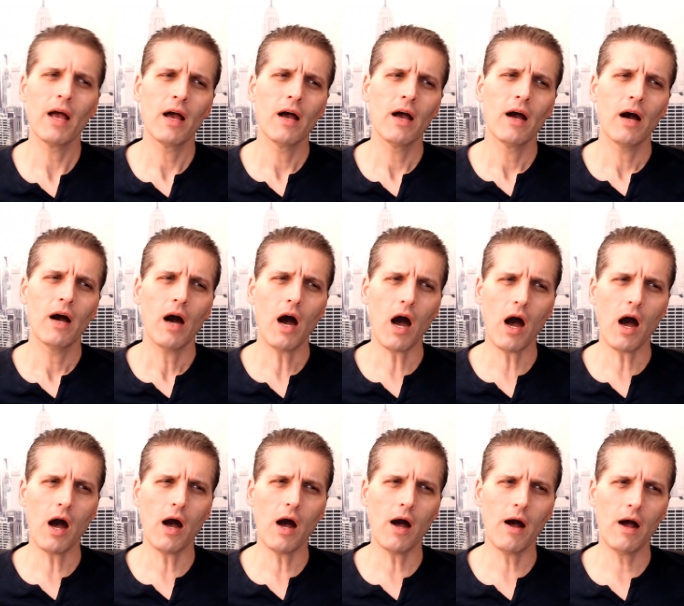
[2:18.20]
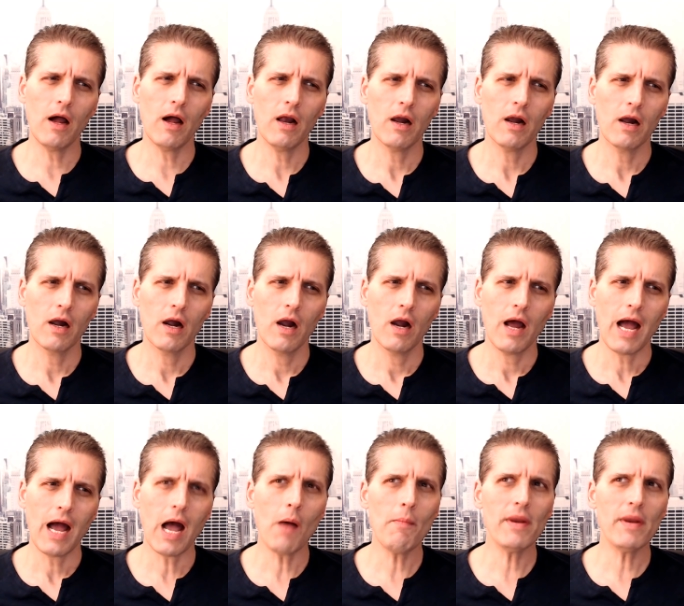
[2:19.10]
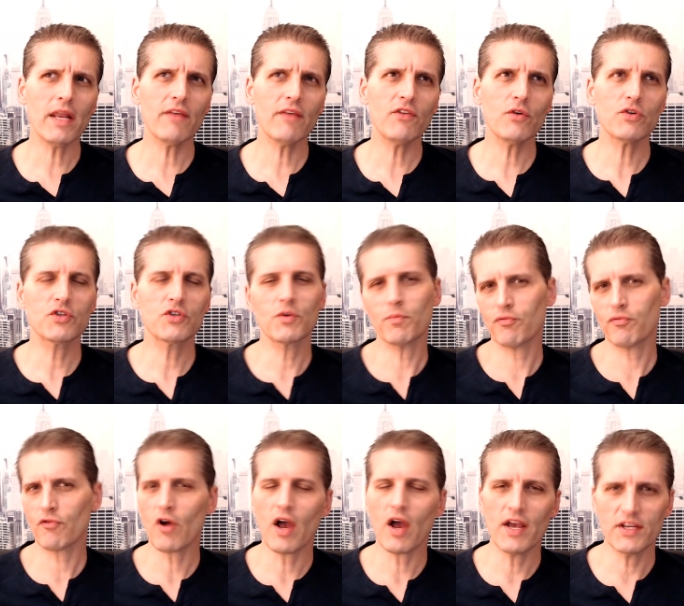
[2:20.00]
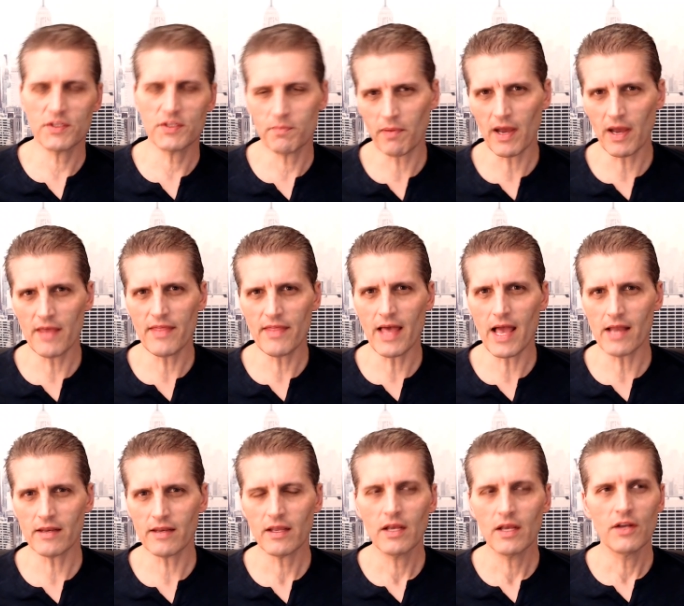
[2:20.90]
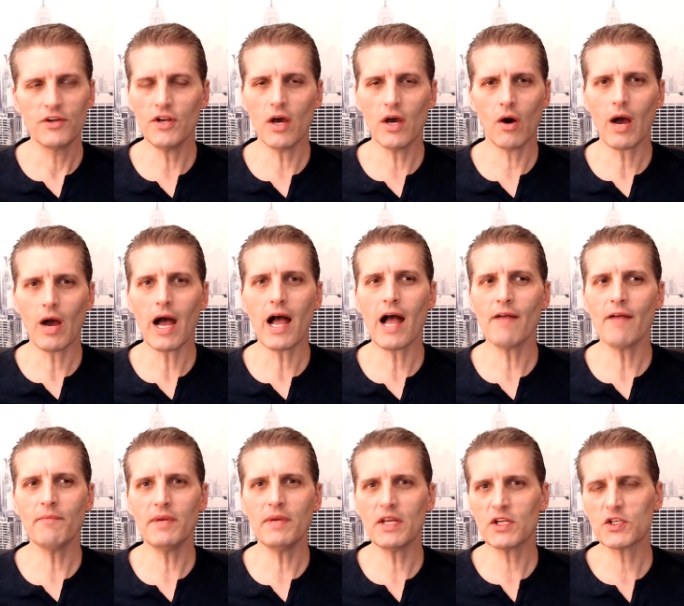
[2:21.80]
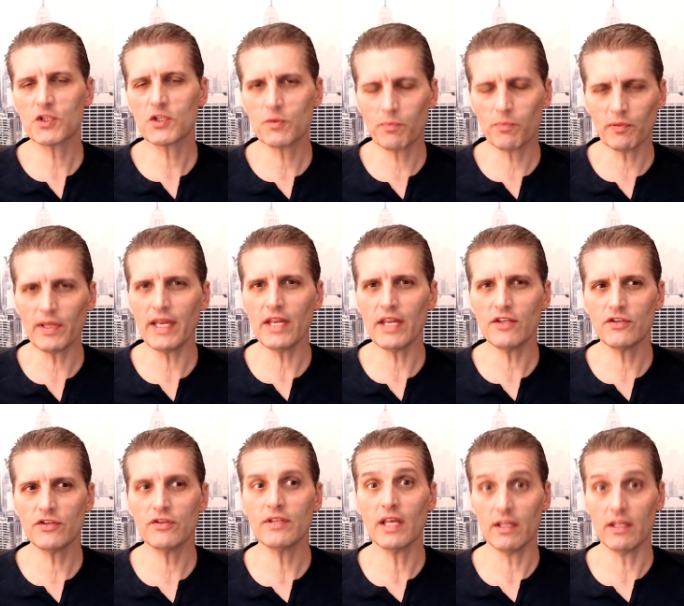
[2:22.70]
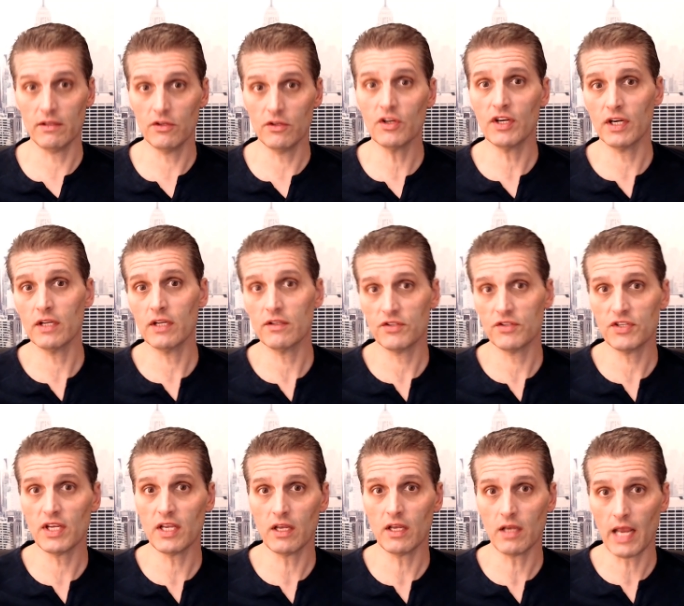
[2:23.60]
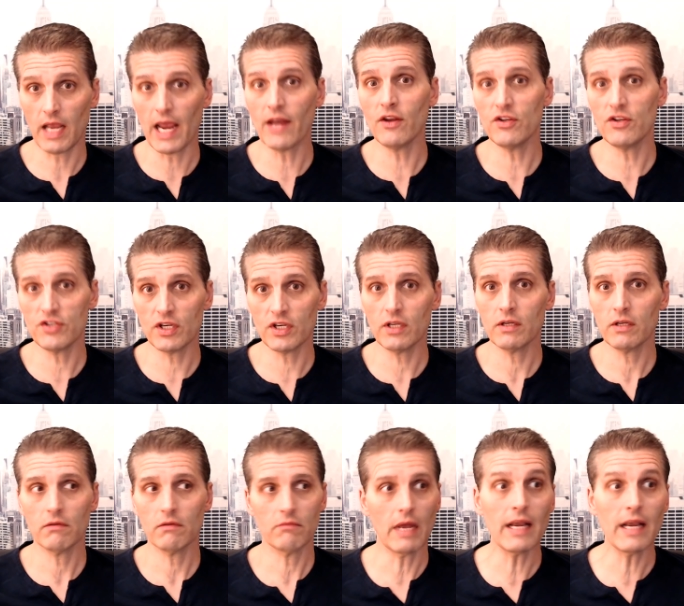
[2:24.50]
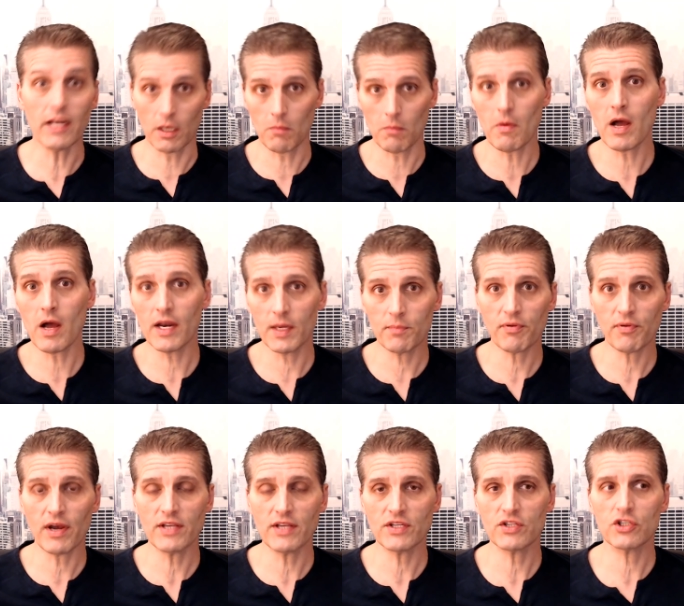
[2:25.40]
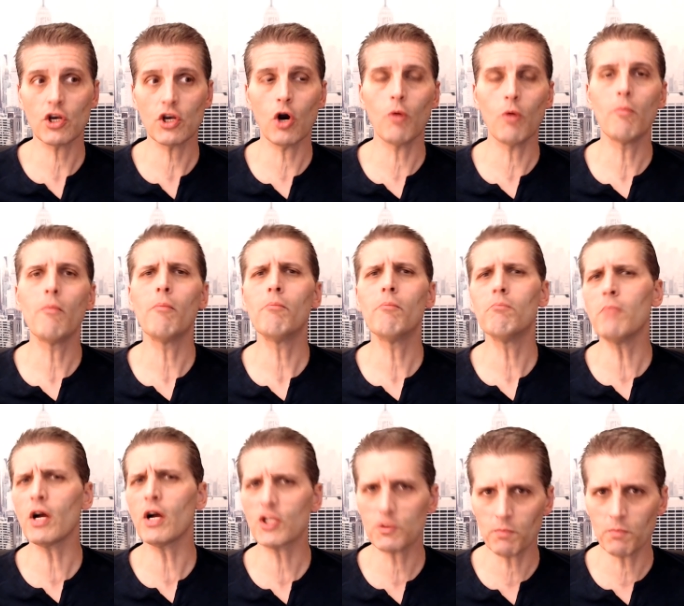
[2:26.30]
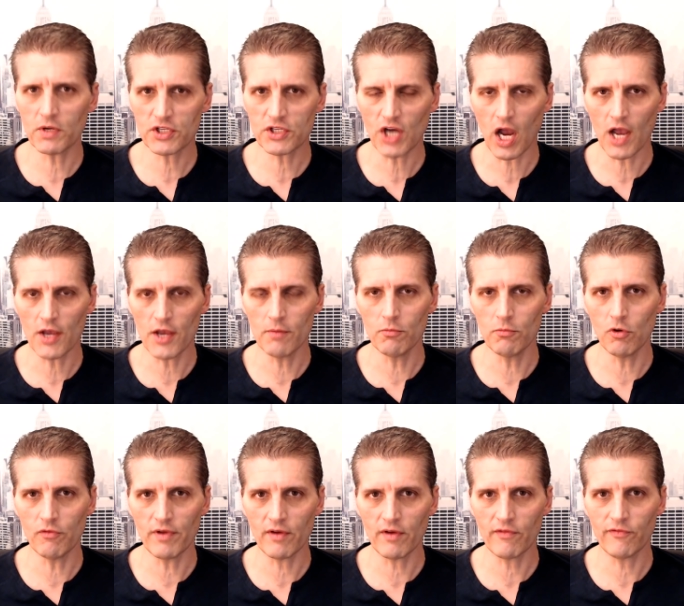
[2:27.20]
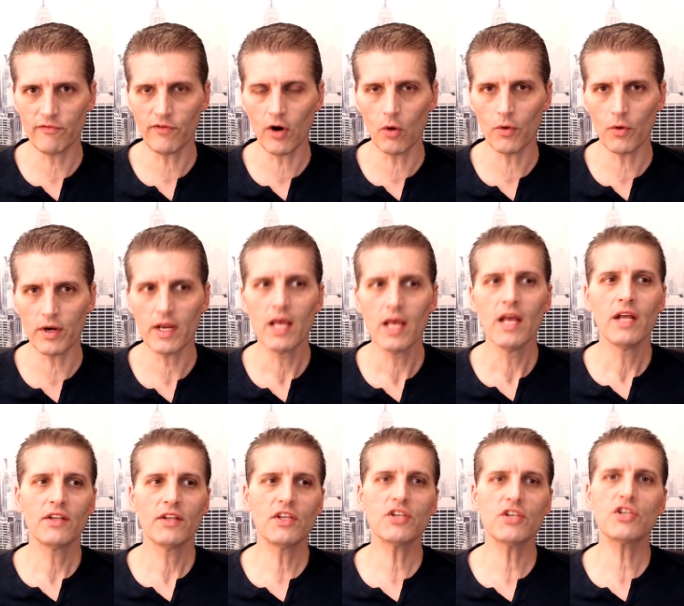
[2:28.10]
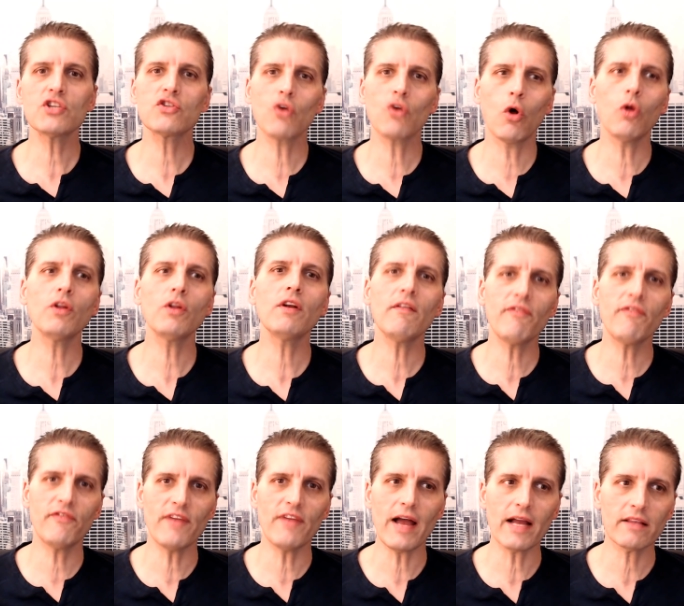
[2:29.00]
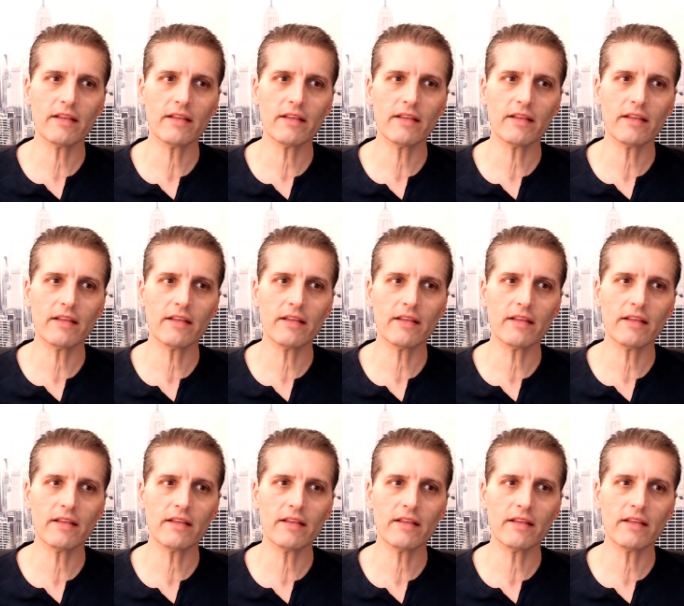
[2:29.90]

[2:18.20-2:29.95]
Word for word: uh, how many of you are surprised by that? No, I've been explaining to you that you're going to see energy and commodity prices go much, much higher moving forward. This is all in effect.